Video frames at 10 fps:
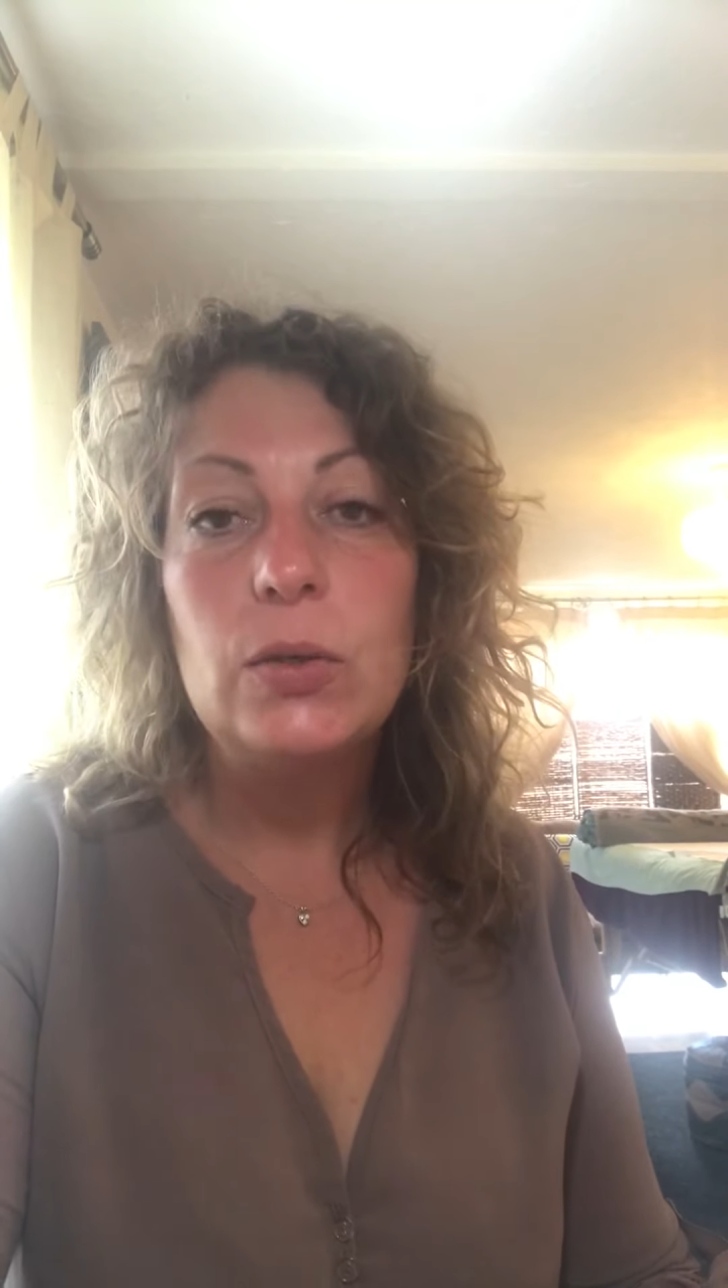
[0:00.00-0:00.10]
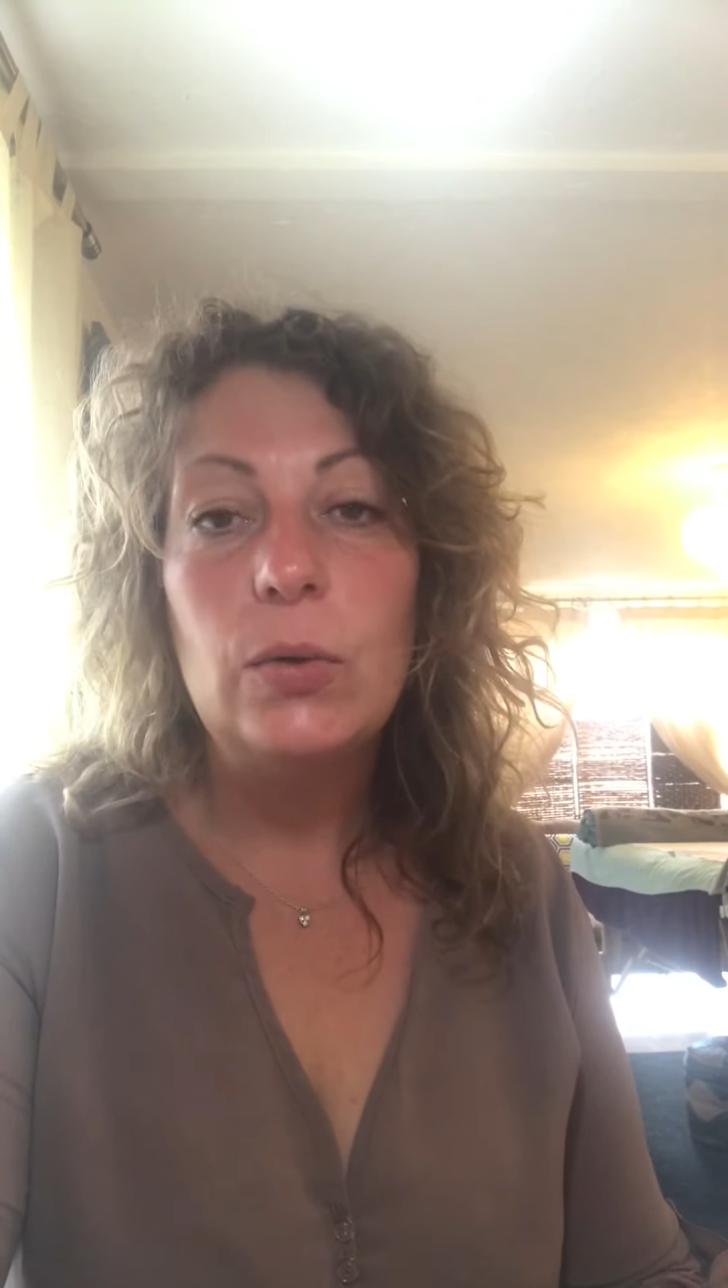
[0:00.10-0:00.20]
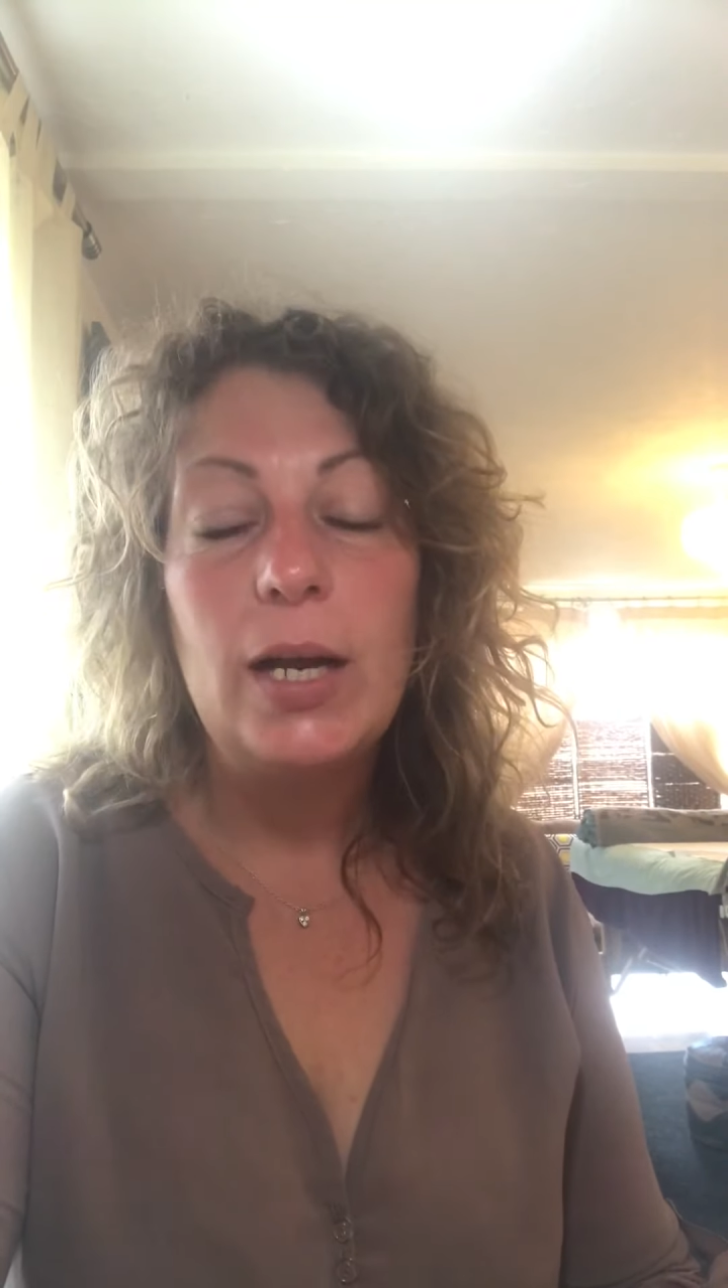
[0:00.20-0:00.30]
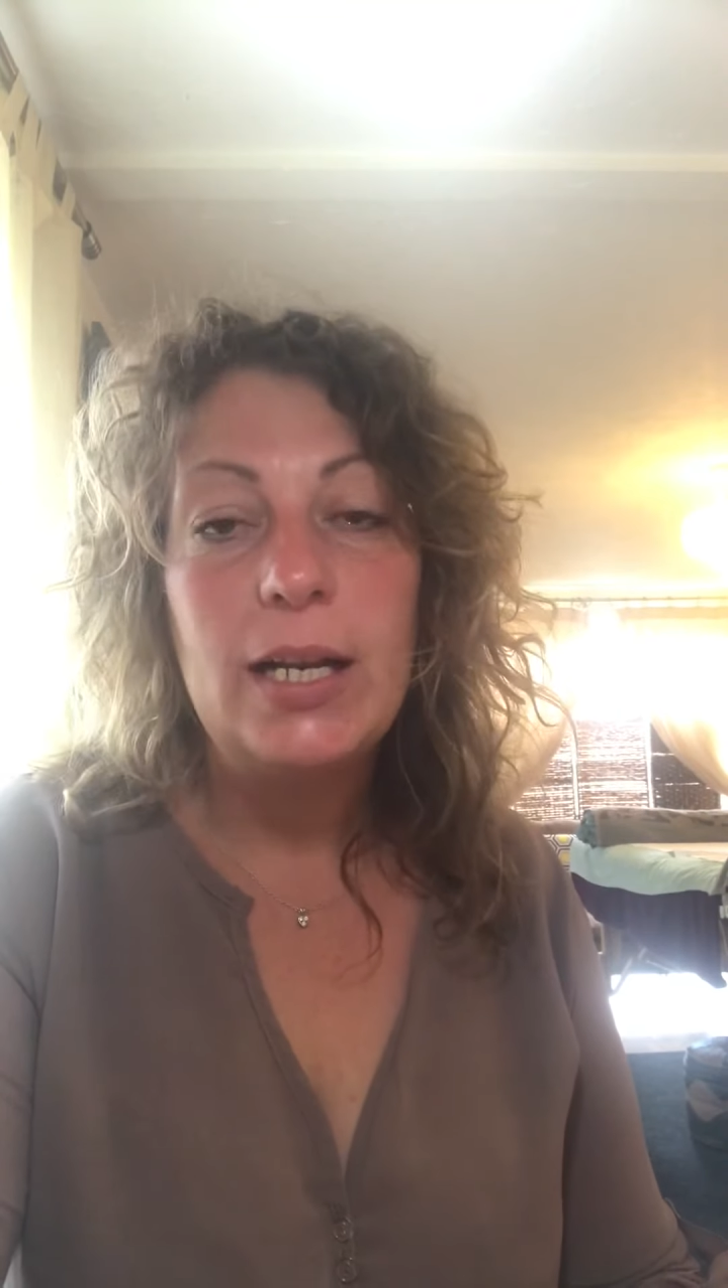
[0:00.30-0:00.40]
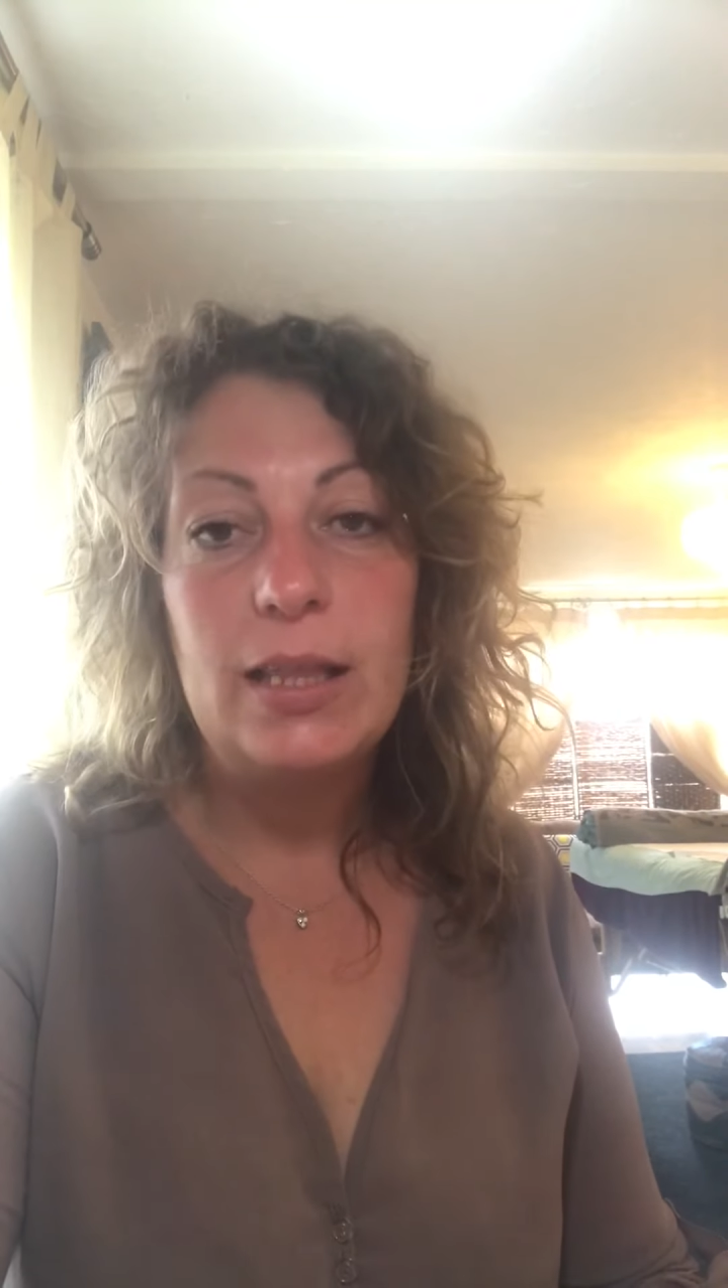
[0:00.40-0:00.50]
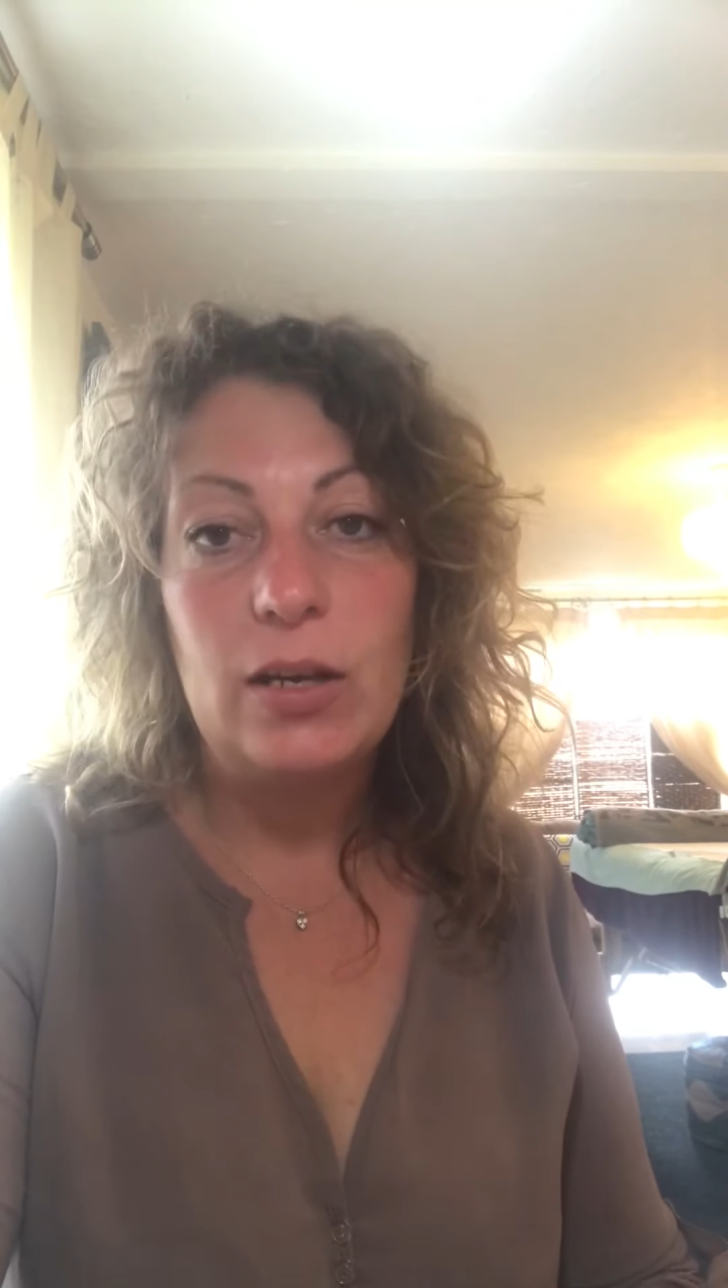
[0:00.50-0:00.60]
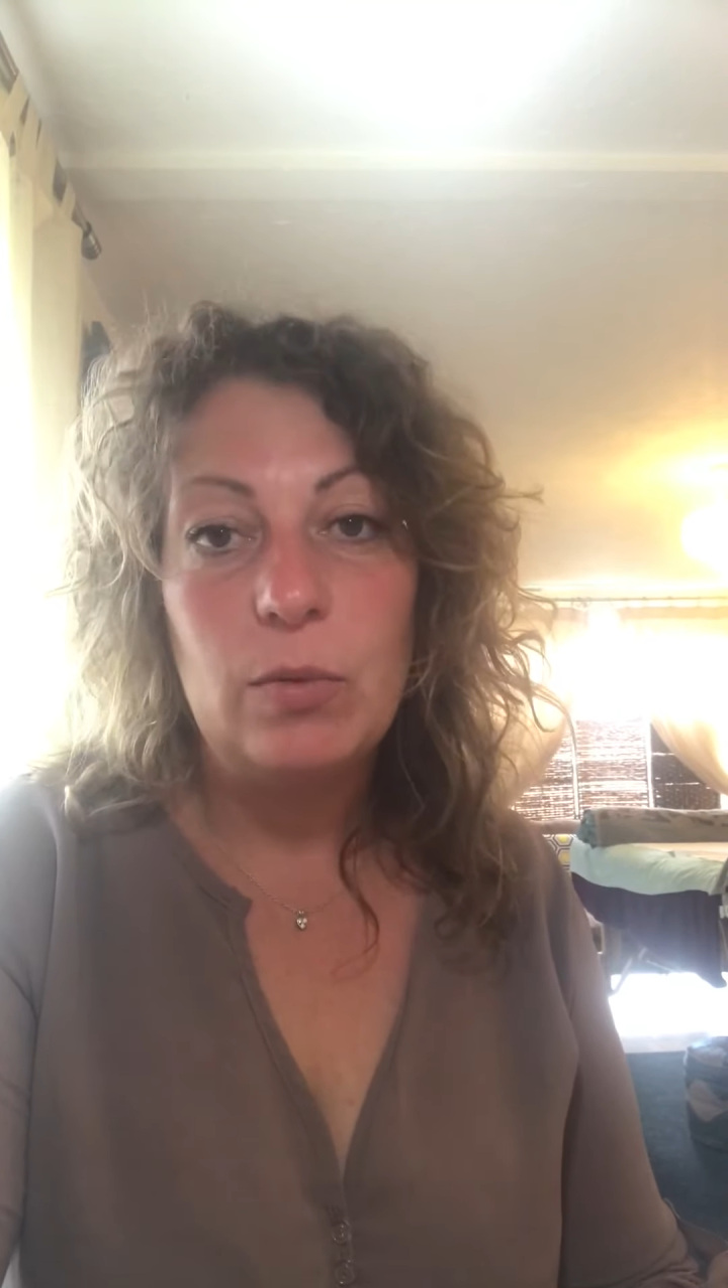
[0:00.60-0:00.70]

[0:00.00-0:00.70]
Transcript: or anything